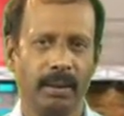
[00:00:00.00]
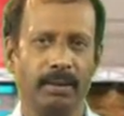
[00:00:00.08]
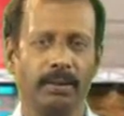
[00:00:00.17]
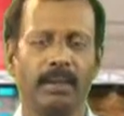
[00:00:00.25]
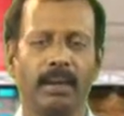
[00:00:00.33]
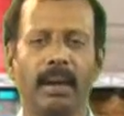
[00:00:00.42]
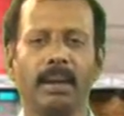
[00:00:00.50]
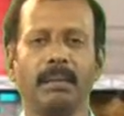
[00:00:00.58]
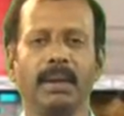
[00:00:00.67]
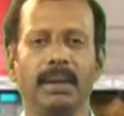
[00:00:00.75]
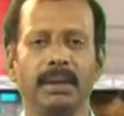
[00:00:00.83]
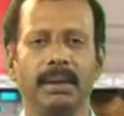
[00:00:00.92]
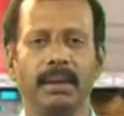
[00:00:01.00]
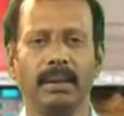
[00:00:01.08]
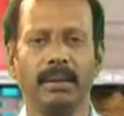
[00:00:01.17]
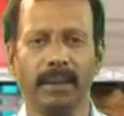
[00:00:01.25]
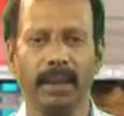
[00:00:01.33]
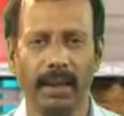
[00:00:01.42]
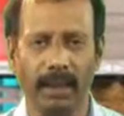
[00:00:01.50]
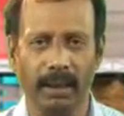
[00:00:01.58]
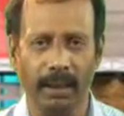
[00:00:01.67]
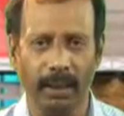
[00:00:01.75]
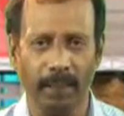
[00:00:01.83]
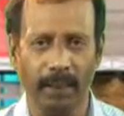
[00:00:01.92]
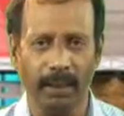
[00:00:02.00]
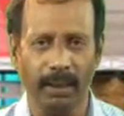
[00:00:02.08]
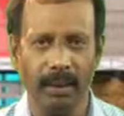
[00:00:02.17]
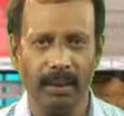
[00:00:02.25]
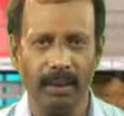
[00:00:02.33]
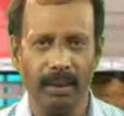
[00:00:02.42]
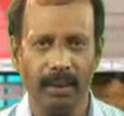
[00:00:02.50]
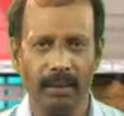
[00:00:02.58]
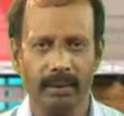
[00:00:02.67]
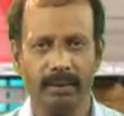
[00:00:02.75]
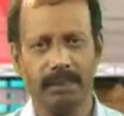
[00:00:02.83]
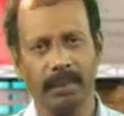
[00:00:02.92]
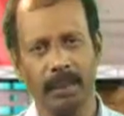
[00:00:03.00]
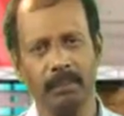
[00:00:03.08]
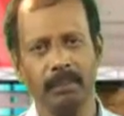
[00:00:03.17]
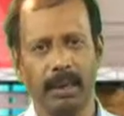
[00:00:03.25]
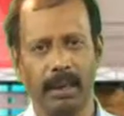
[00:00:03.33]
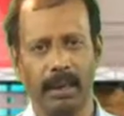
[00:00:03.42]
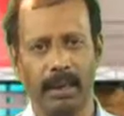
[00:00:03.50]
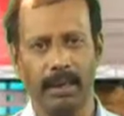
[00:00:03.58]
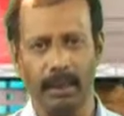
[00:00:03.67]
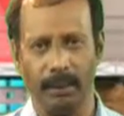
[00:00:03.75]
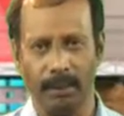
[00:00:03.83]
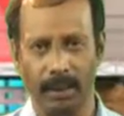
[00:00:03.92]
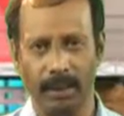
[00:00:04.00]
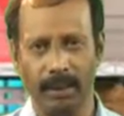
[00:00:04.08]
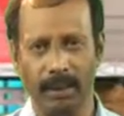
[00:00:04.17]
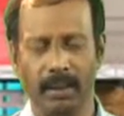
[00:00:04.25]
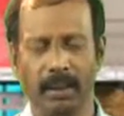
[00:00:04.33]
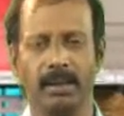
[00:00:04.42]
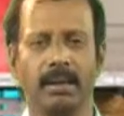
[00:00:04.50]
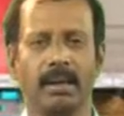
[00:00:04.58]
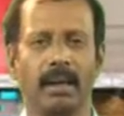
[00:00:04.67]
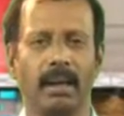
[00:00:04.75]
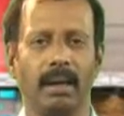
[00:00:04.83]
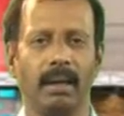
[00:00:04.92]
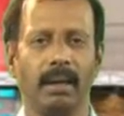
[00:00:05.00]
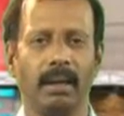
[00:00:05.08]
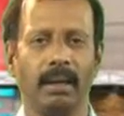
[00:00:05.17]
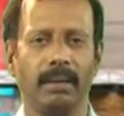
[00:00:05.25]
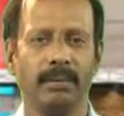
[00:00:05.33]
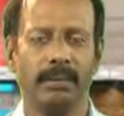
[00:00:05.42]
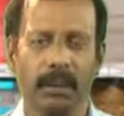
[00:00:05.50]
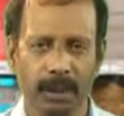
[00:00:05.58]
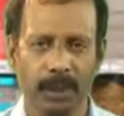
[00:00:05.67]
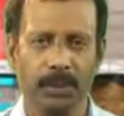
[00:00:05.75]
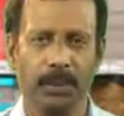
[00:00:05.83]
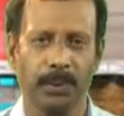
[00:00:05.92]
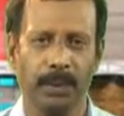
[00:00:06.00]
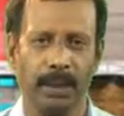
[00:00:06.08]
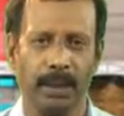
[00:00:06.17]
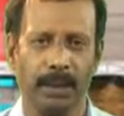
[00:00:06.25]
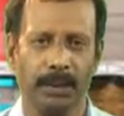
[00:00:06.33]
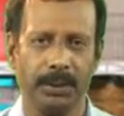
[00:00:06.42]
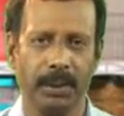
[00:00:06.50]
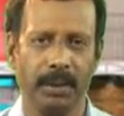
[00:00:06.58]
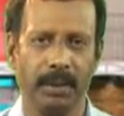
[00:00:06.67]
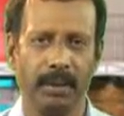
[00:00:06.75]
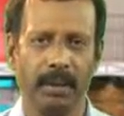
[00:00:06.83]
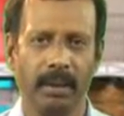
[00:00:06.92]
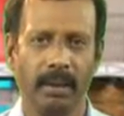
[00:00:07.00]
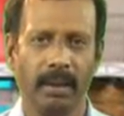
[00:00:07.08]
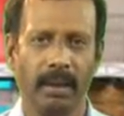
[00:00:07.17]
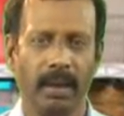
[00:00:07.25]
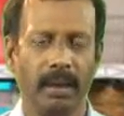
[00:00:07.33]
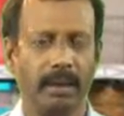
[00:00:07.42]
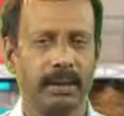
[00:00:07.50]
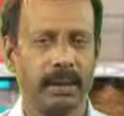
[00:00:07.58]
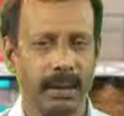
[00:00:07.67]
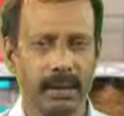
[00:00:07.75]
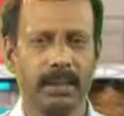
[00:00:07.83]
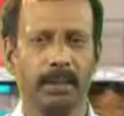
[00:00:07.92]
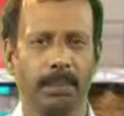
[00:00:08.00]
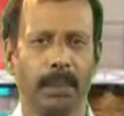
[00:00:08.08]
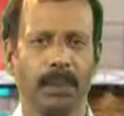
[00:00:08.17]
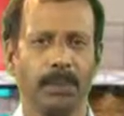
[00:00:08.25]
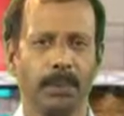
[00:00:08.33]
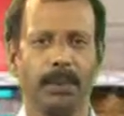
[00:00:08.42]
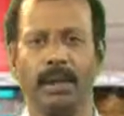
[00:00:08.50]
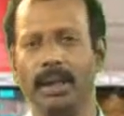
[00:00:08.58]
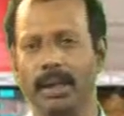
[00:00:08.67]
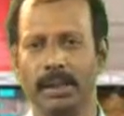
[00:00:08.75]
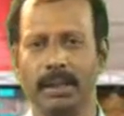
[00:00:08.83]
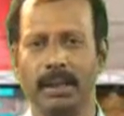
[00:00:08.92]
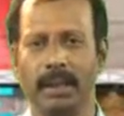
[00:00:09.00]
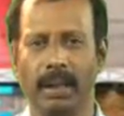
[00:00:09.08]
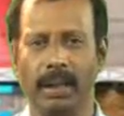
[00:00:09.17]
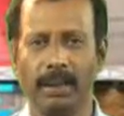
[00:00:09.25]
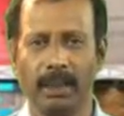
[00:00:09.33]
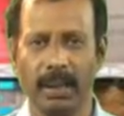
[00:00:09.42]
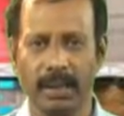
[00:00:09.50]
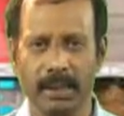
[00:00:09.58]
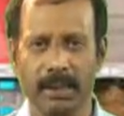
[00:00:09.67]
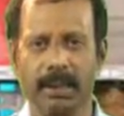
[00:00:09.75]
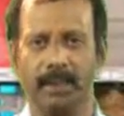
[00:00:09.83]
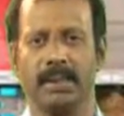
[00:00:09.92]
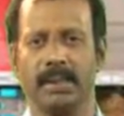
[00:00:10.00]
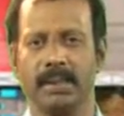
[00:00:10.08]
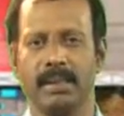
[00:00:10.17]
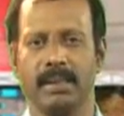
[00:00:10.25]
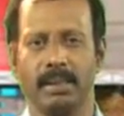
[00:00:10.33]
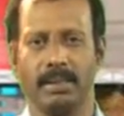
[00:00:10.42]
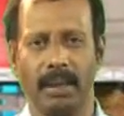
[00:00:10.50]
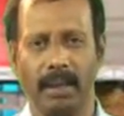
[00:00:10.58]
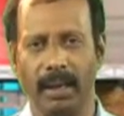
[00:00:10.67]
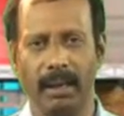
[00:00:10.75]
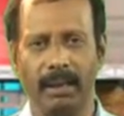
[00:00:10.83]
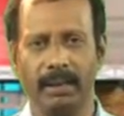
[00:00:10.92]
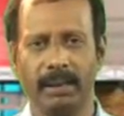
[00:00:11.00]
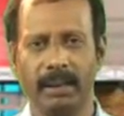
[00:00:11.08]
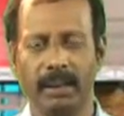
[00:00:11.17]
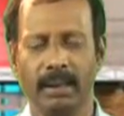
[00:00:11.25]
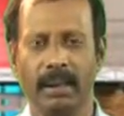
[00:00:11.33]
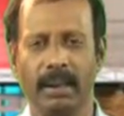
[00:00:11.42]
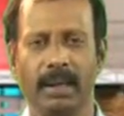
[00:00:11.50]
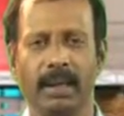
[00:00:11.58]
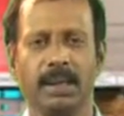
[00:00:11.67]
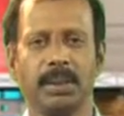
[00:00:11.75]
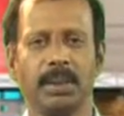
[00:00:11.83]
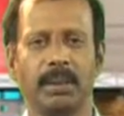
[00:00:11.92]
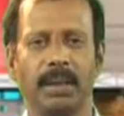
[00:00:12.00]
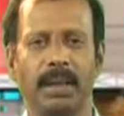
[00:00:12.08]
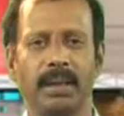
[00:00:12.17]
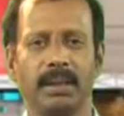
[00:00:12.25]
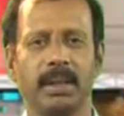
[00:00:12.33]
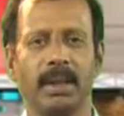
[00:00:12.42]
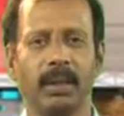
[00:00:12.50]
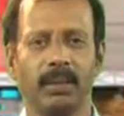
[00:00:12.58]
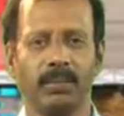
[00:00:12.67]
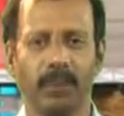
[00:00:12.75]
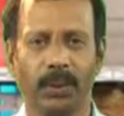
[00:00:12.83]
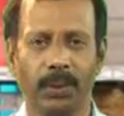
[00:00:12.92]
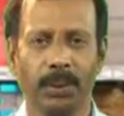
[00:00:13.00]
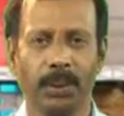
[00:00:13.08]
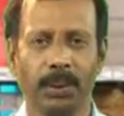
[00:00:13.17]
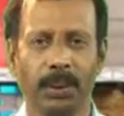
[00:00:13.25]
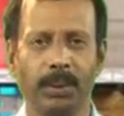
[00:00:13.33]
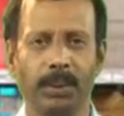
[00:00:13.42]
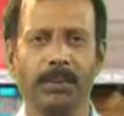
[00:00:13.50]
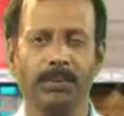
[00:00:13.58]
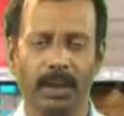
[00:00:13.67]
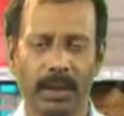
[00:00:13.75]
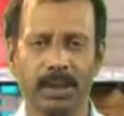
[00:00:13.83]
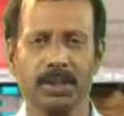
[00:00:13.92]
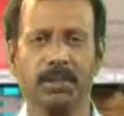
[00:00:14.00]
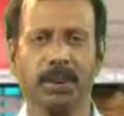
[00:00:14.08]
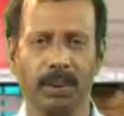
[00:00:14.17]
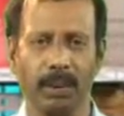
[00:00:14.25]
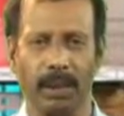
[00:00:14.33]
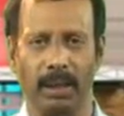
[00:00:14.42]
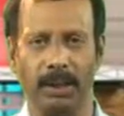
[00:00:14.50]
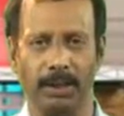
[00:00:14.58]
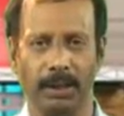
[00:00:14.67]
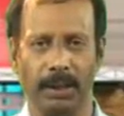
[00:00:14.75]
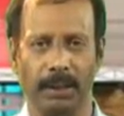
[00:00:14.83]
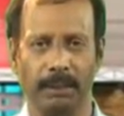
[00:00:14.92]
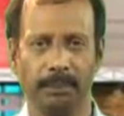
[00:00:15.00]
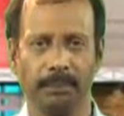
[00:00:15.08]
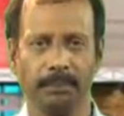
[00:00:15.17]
Formation of ATP from ADP is called phosphorylation, and since the phosphorylation takes place in the presence of light, it is known as photophosphorylation.